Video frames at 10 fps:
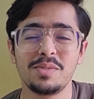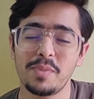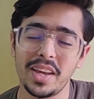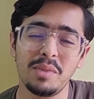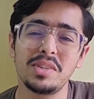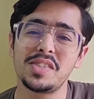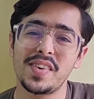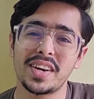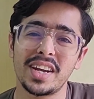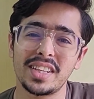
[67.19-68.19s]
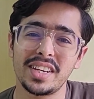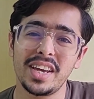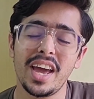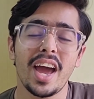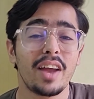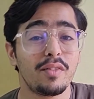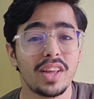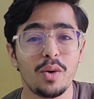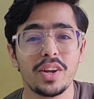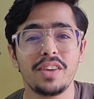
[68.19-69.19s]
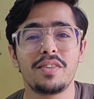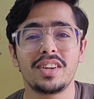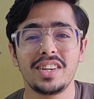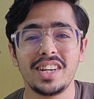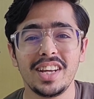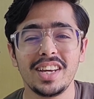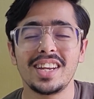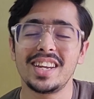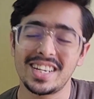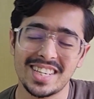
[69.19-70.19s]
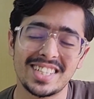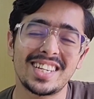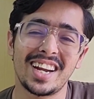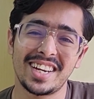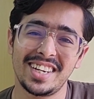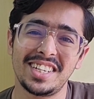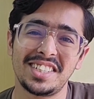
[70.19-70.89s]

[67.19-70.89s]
My name is Biofertility, and without any further delay, let's get started.